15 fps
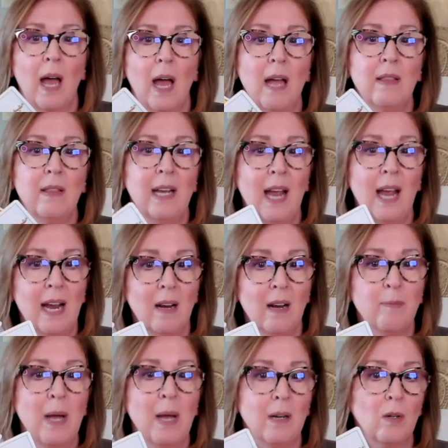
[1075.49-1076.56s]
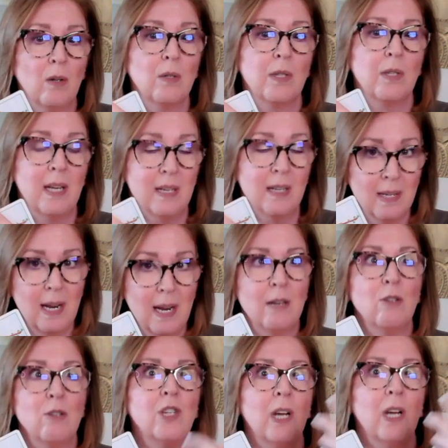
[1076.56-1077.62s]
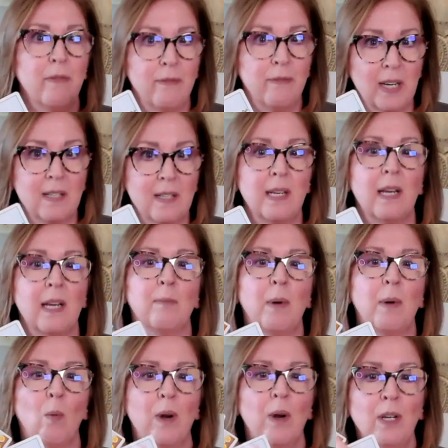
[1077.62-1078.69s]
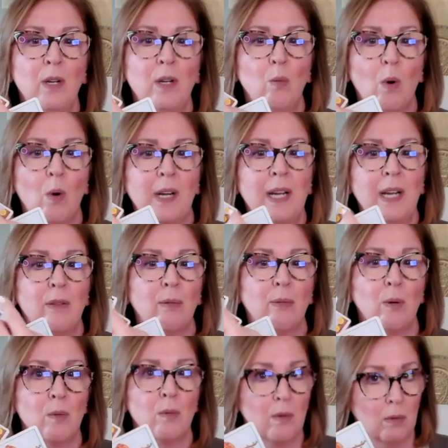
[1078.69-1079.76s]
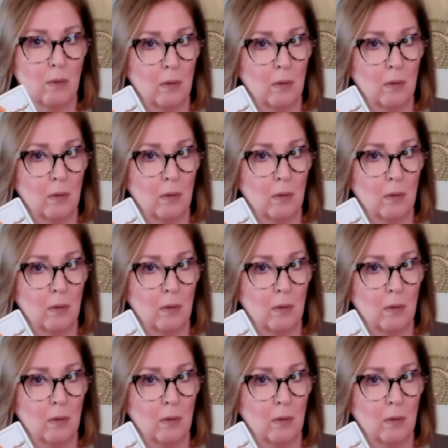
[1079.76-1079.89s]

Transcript: And the Eight of Pentacles is an energy of fixing. But what are you working through?